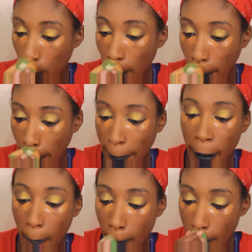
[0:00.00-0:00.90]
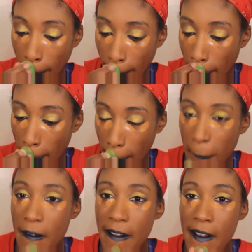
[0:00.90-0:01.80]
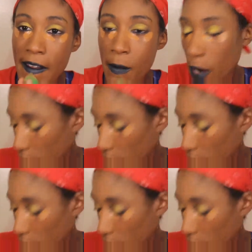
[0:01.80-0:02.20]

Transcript: to blend it out. On my nose, I feel like I did, but I